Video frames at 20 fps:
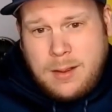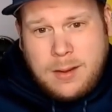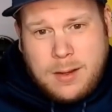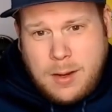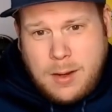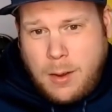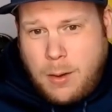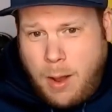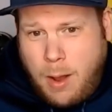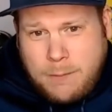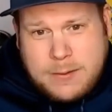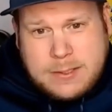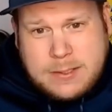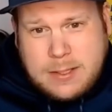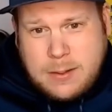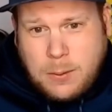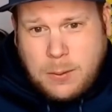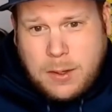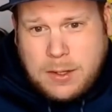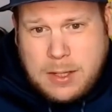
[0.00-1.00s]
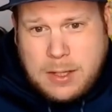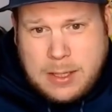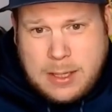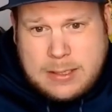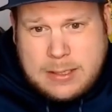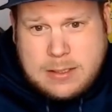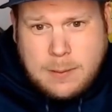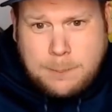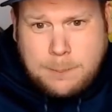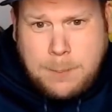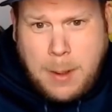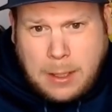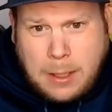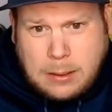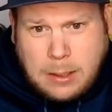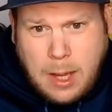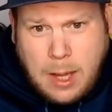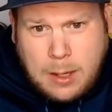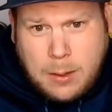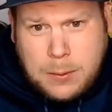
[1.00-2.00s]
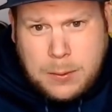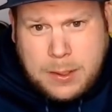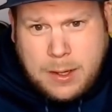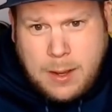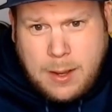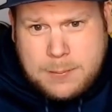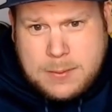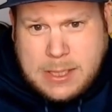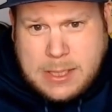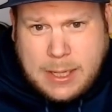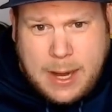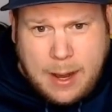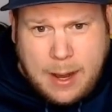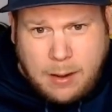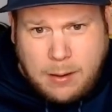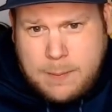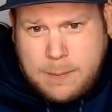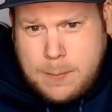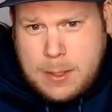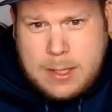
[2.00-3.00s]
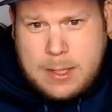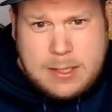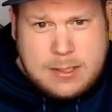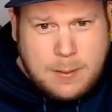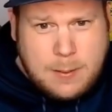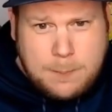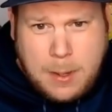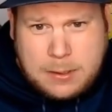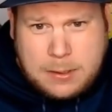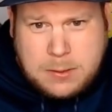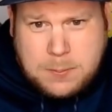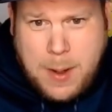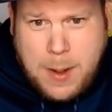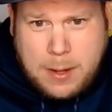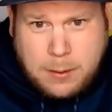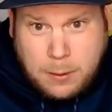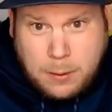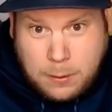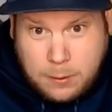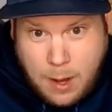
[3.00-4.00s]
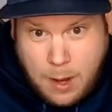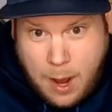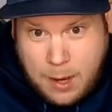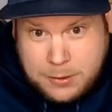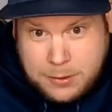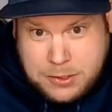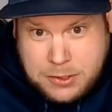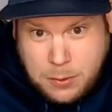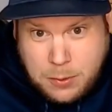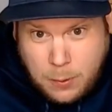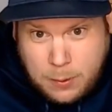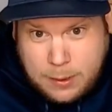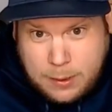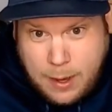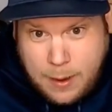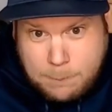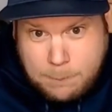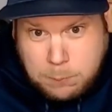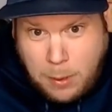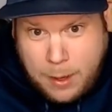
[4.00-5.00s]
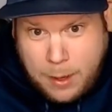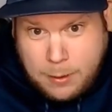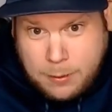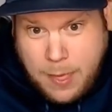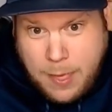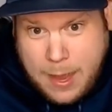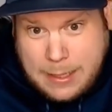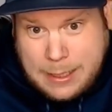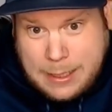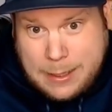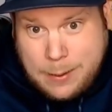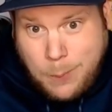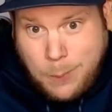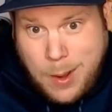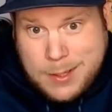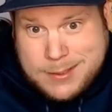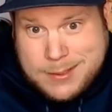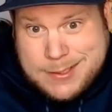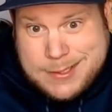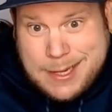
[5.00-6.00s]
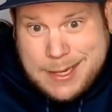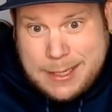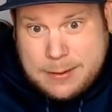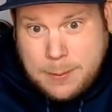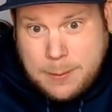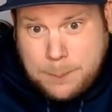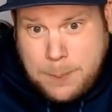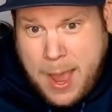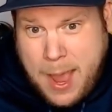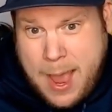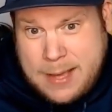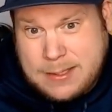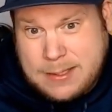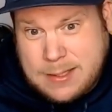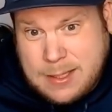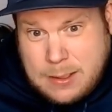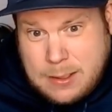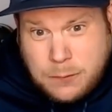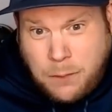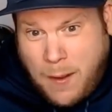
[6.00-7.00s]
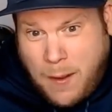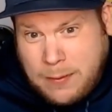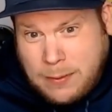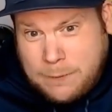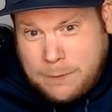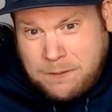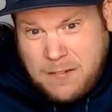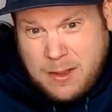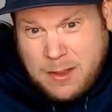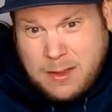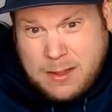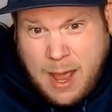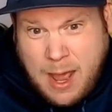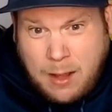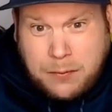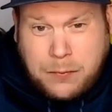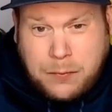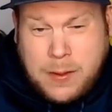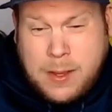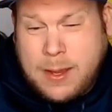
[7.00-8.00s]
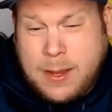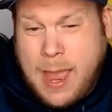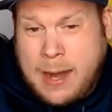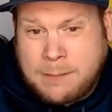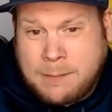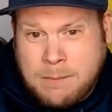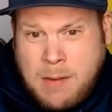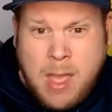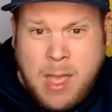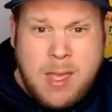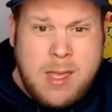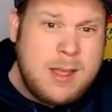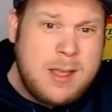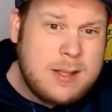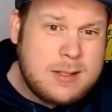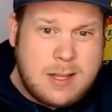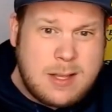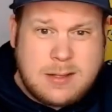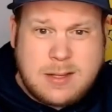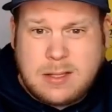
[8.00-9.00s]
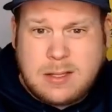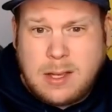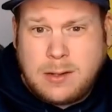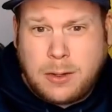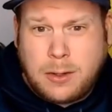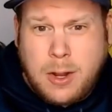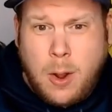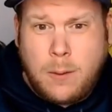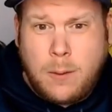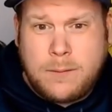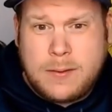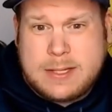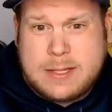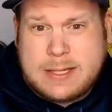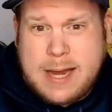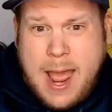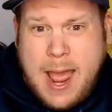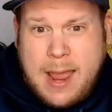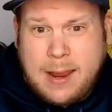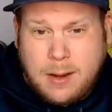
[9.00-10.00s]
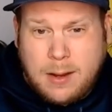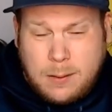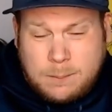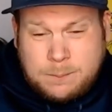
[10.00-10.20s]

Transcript: Obviously we're going to need some putt luck when it comes to Gary, but he's a much better short game player than he was in the past. And he's finally feeling healthy again since his little COVID snag